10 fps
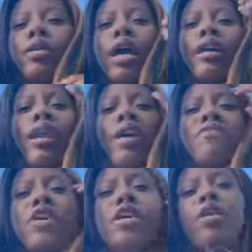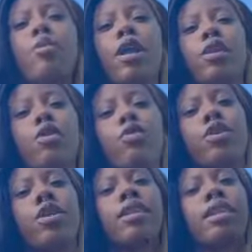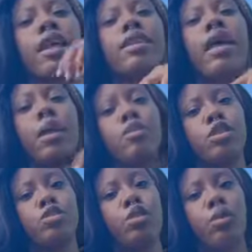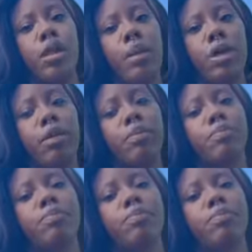Like, not fucking nobody over or nothing like that, but you know what I mean.